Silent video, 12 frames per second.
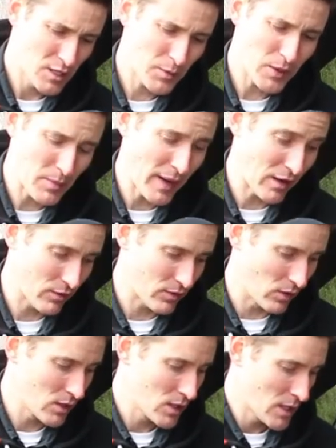pretty
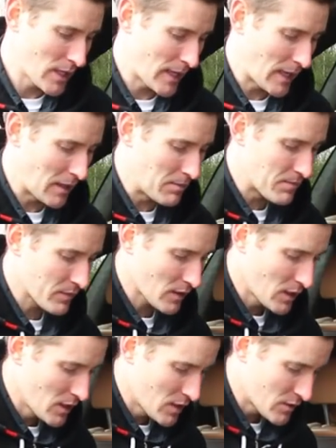powerful.
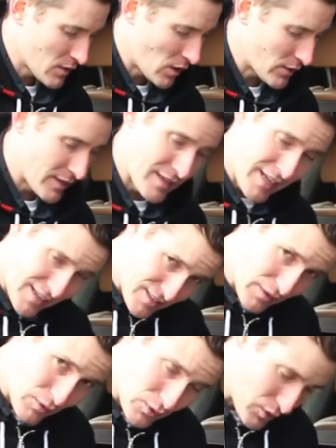So then the next
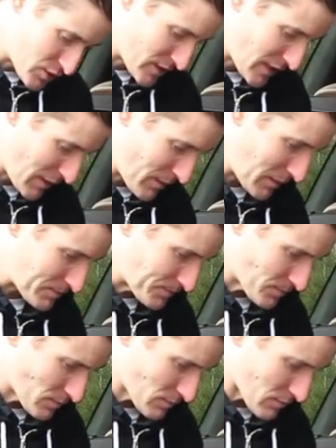evolution came up
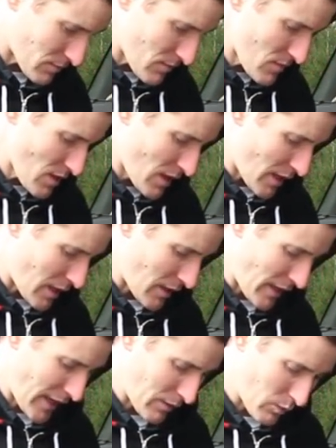
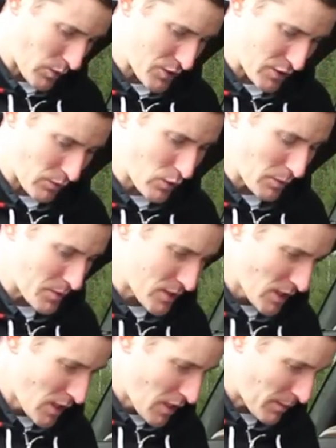and was the Rupes.
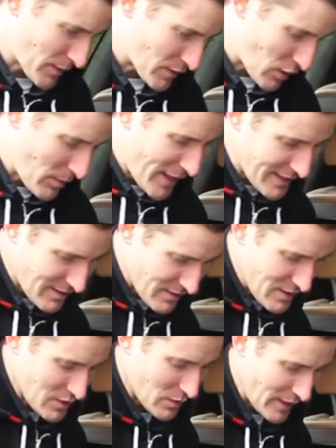But to go back to
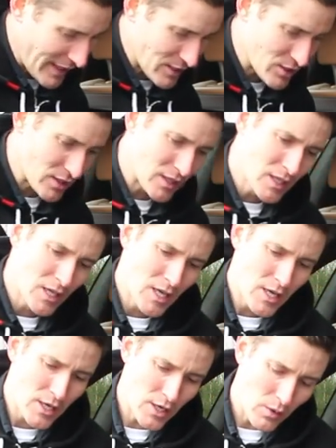this one, actually,
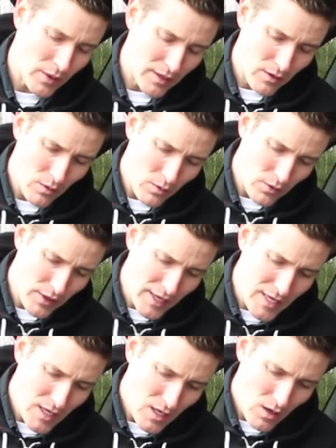you know what,
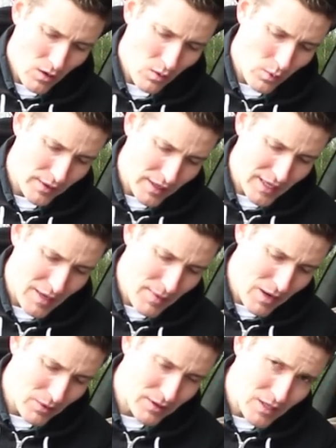when they came
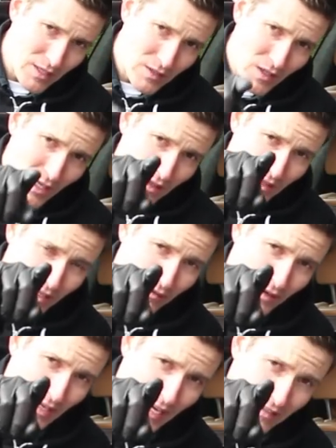out with these, think
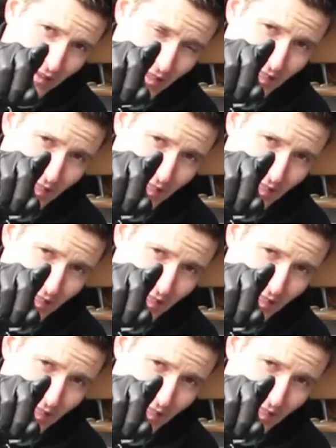of it as a